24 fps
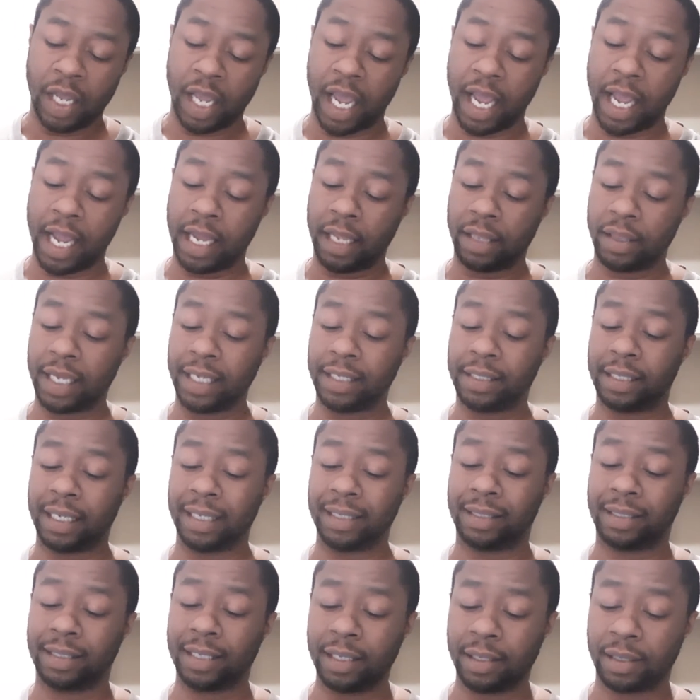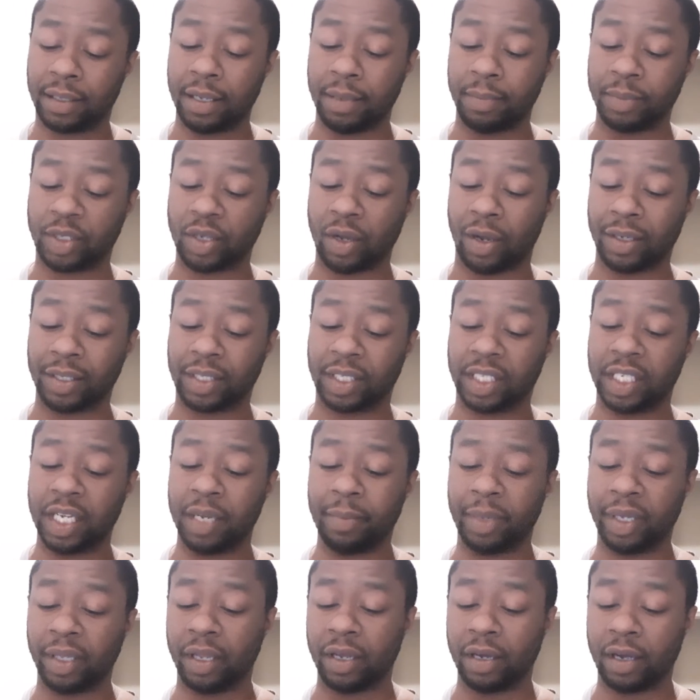And they said symptoms are
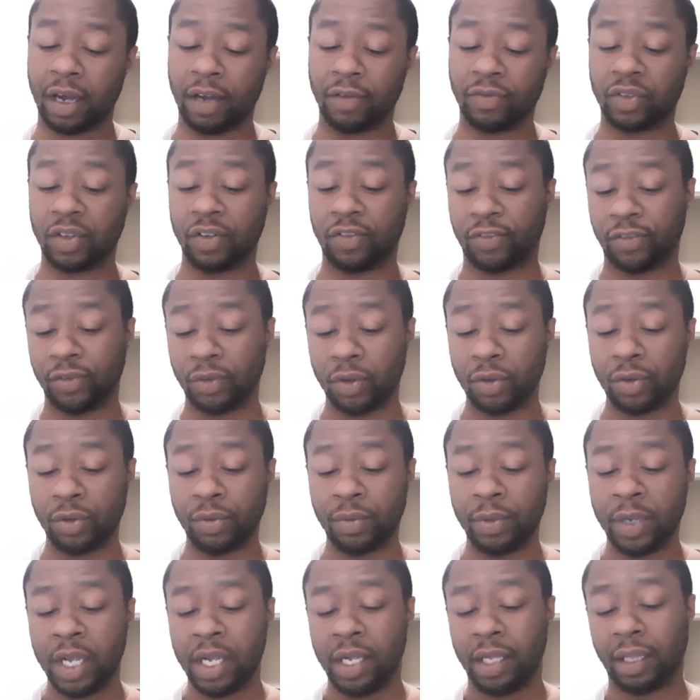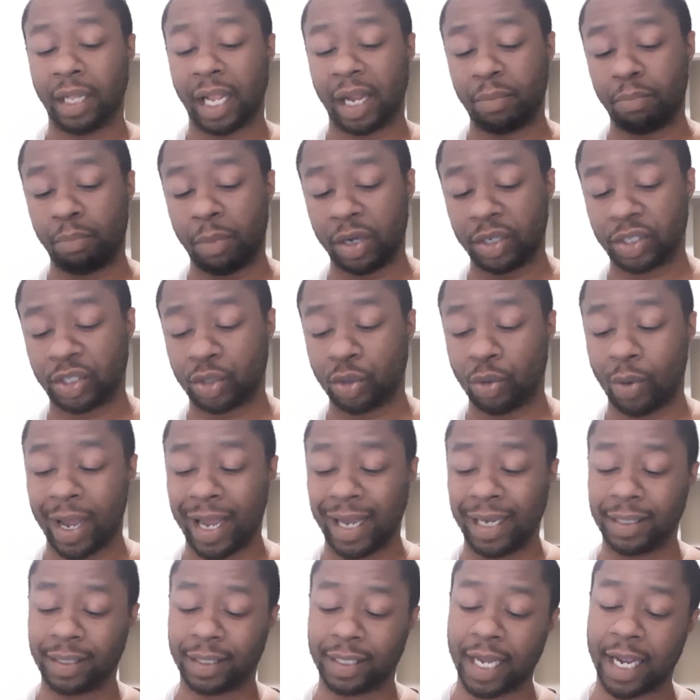similar of the flu, like muscle
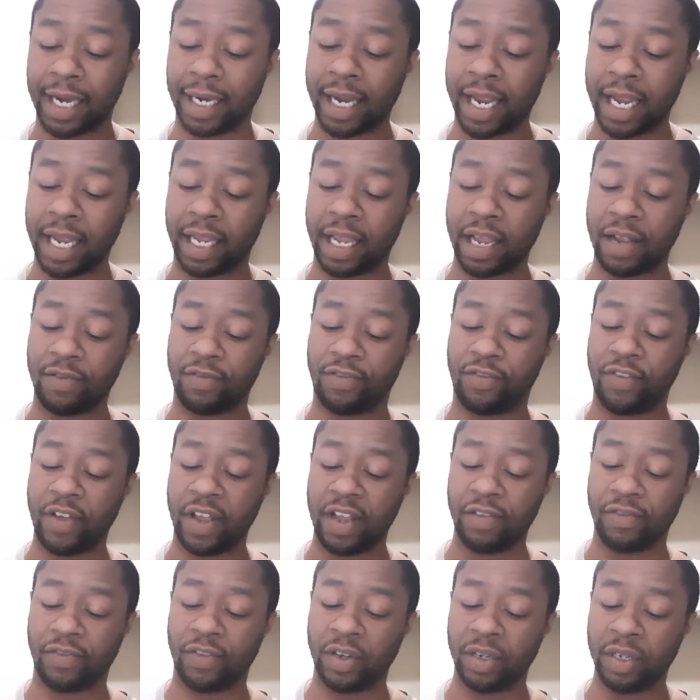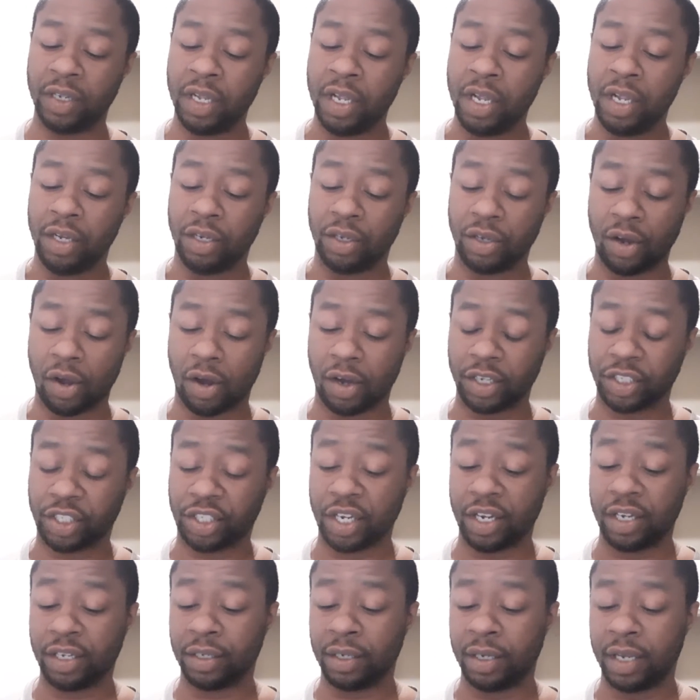aches, headache, and fever,
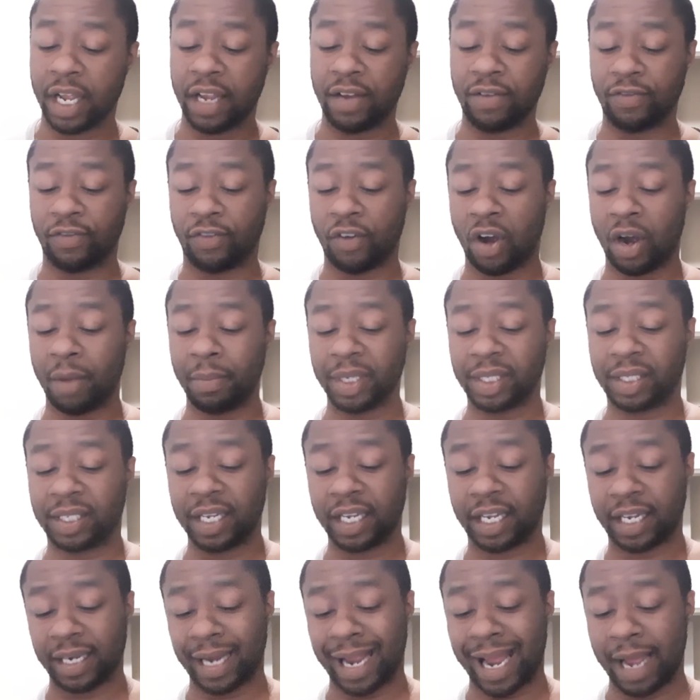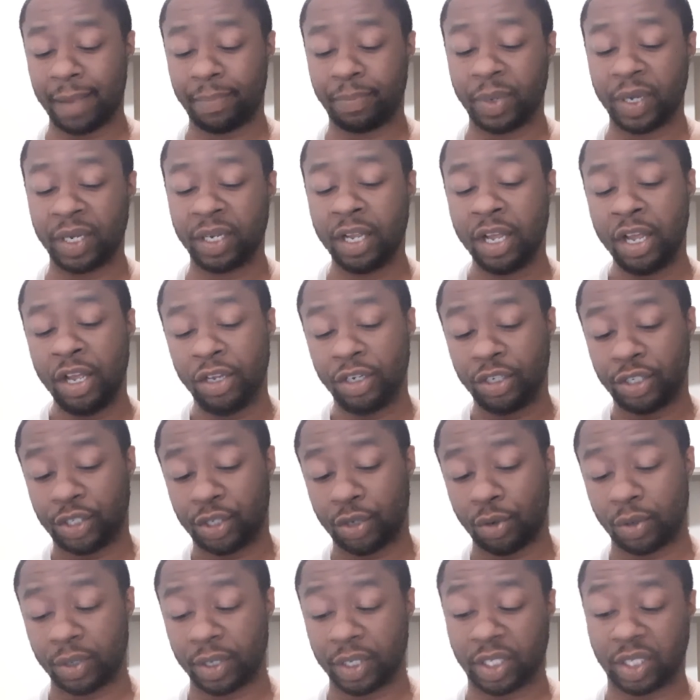nausea, and vomiting can happen,
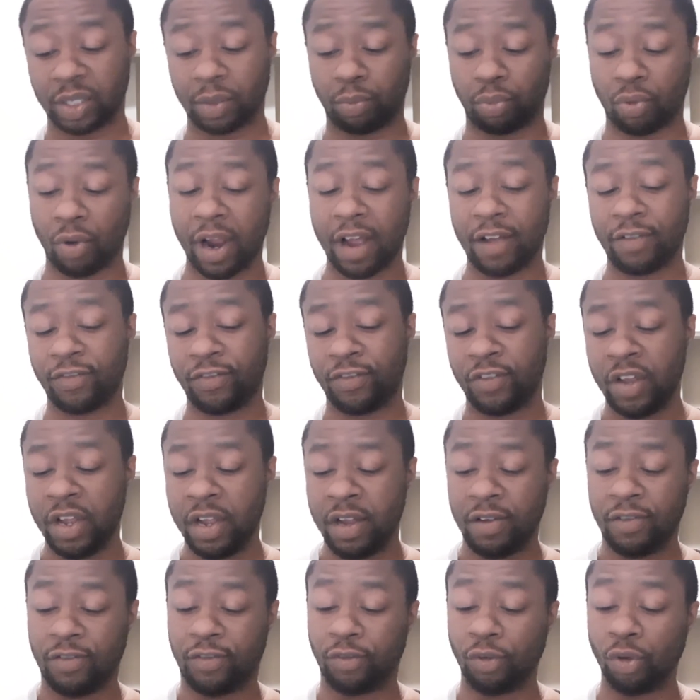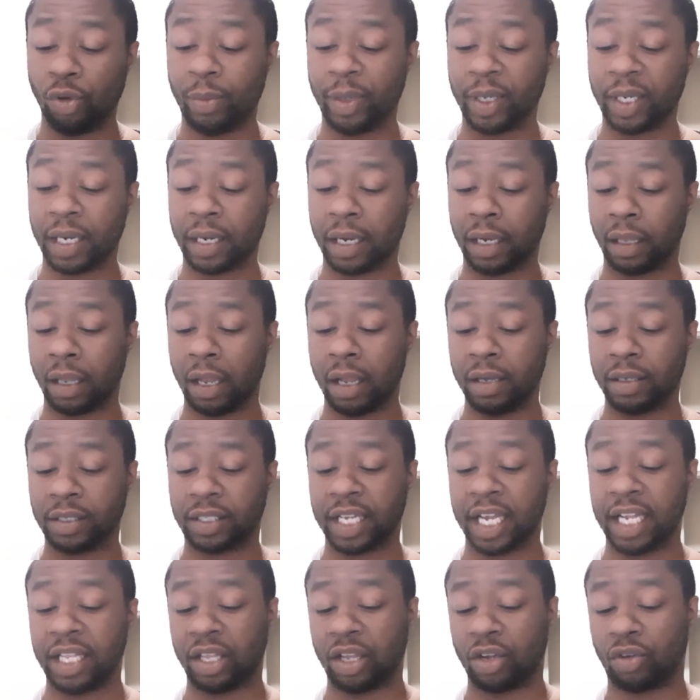shortness of breath, fluid in the lungs,
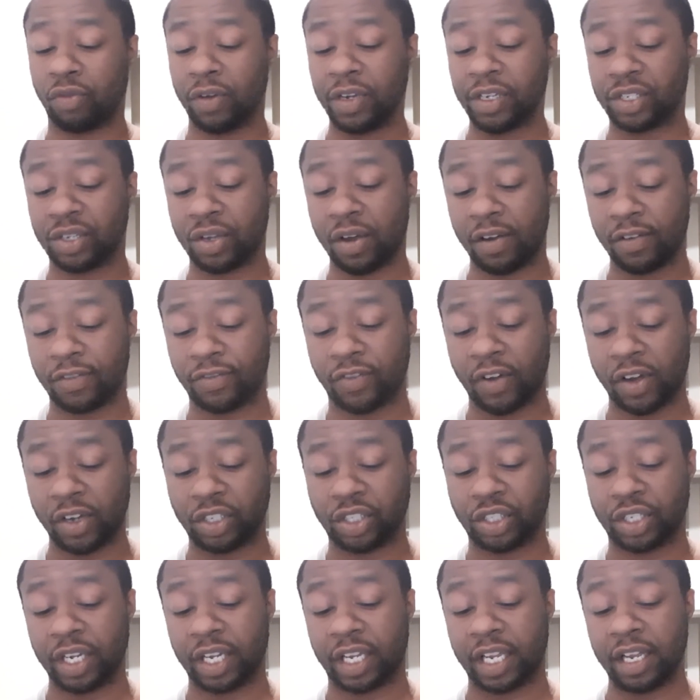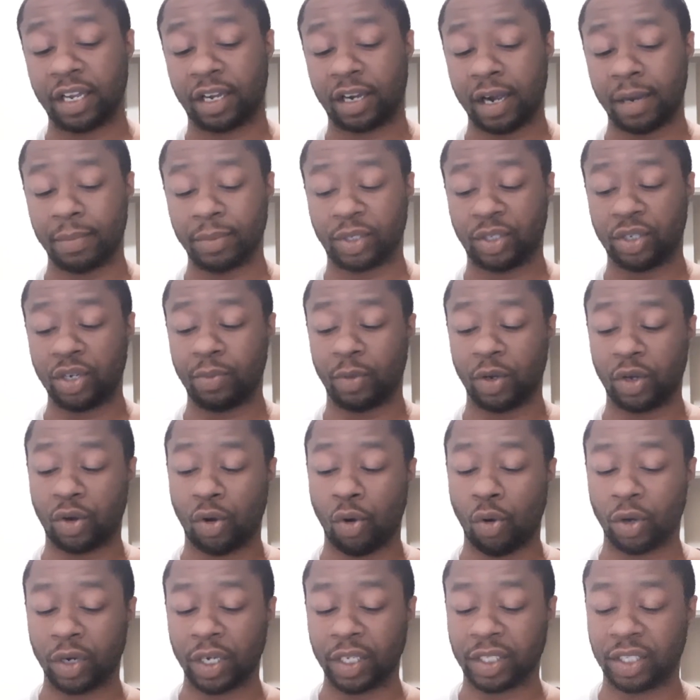and decreased heart function can come too,
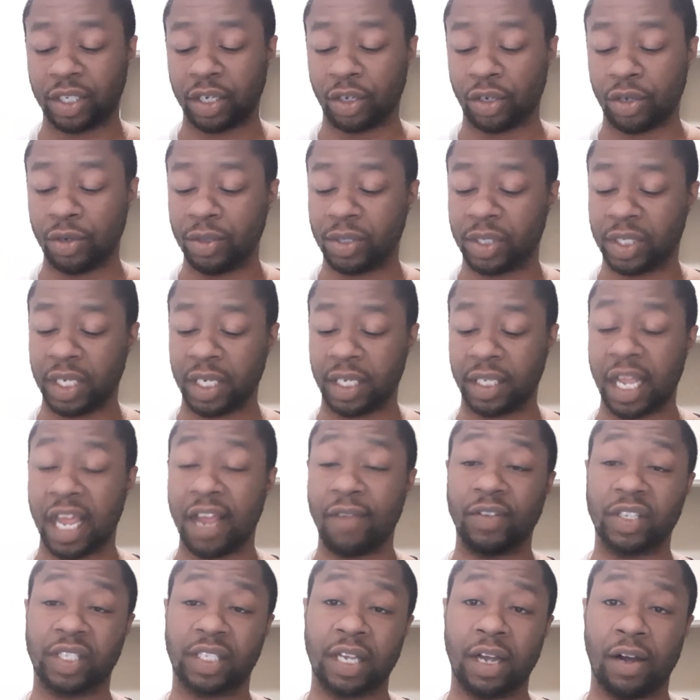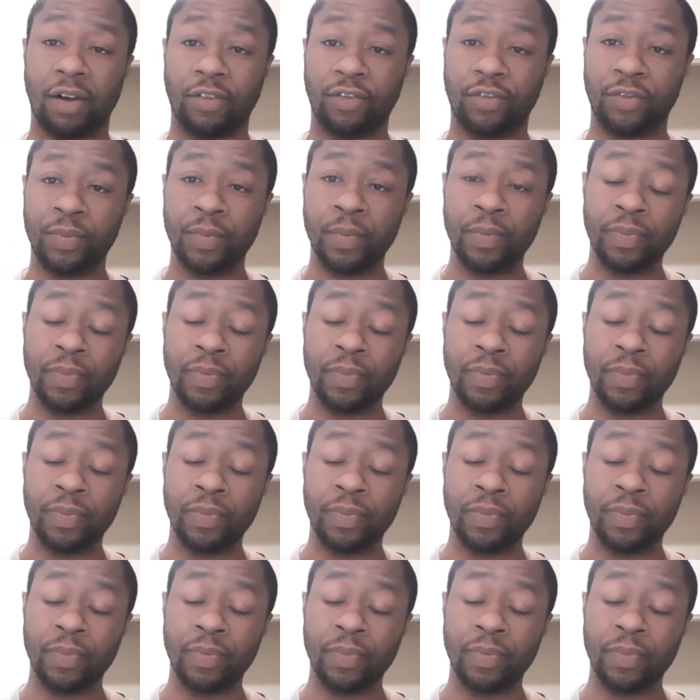according to UC Davis Health.